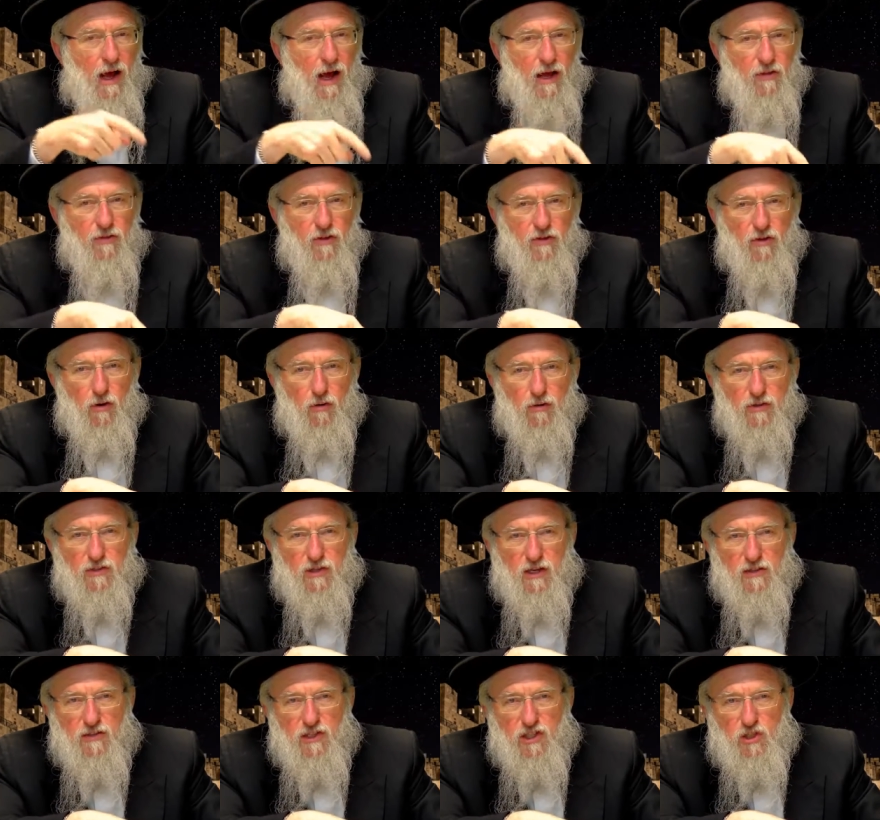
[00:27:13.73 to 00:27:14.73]
And the Torah
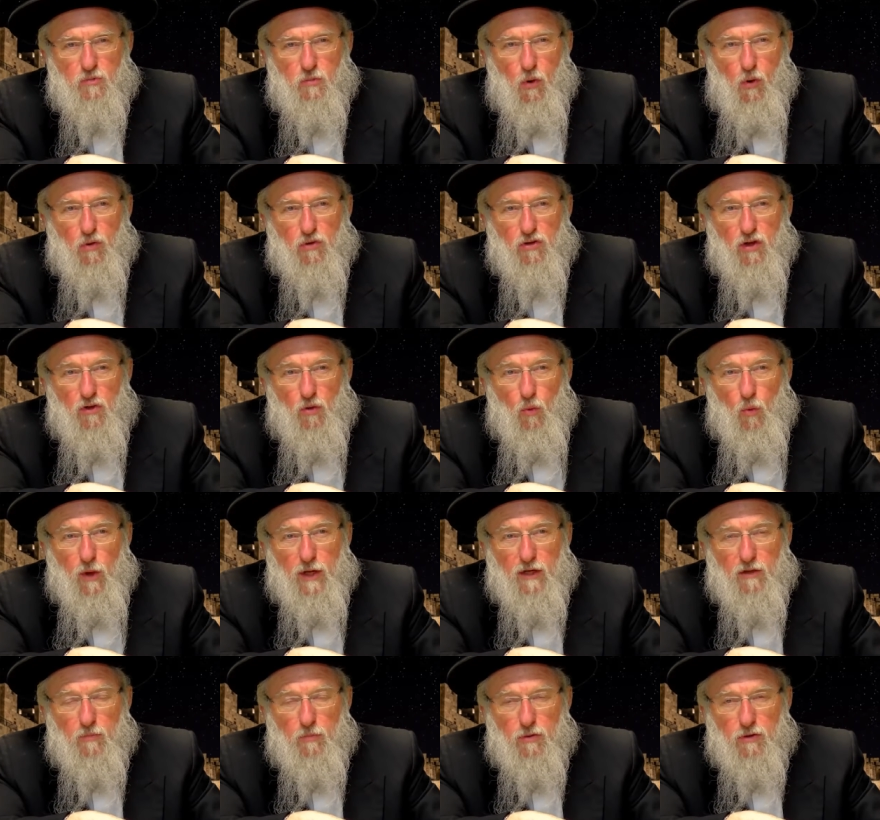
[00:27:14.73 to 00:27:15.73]
says he spoke to the
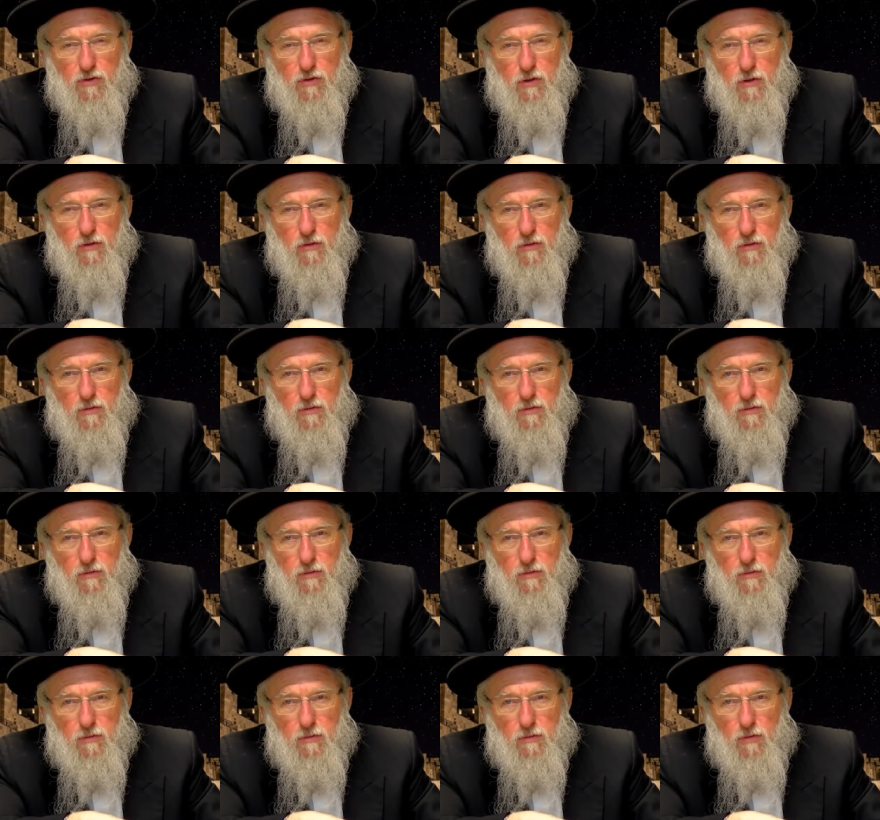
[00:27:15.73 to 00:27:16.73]
wicked person,
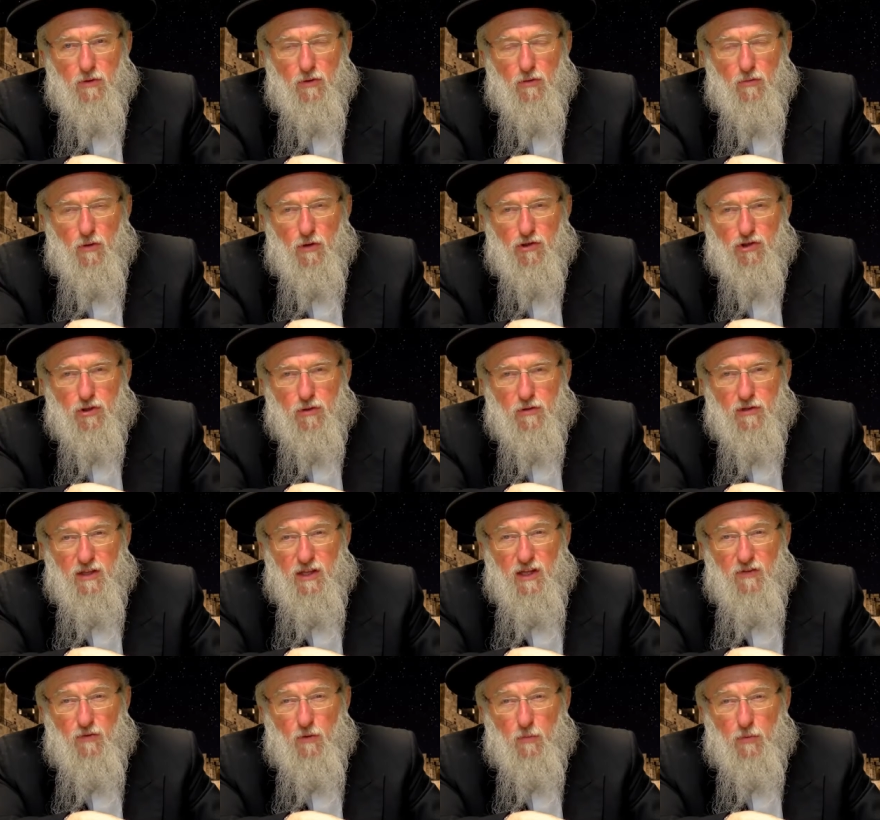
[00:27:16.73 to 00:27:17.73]
to the Rasha,
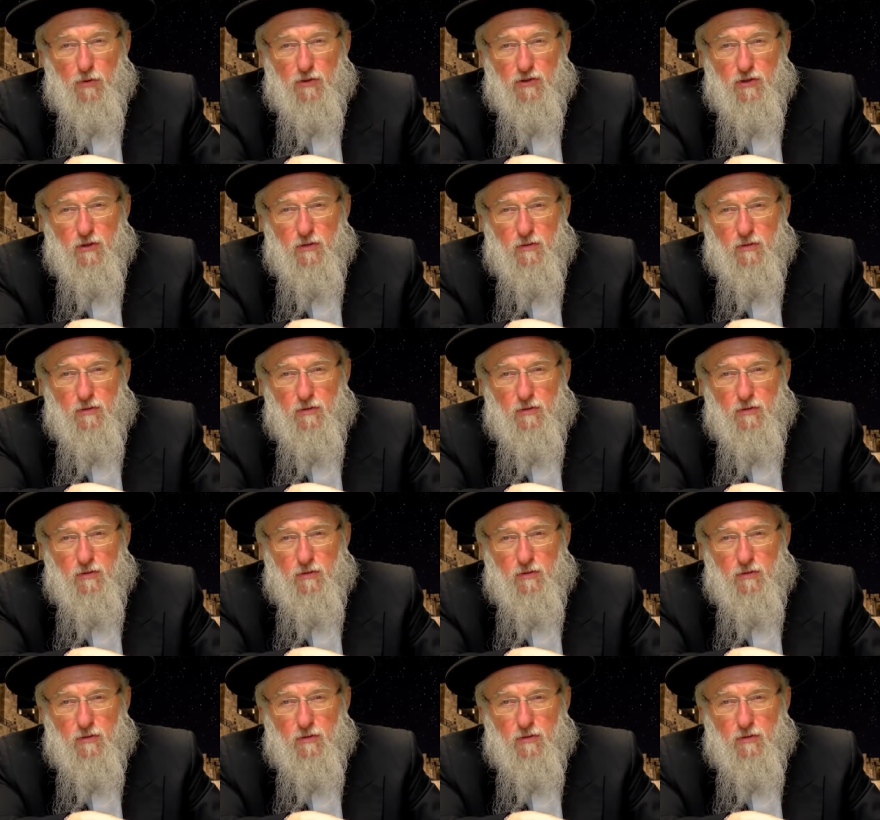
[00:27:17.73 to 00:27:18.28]
the evil person.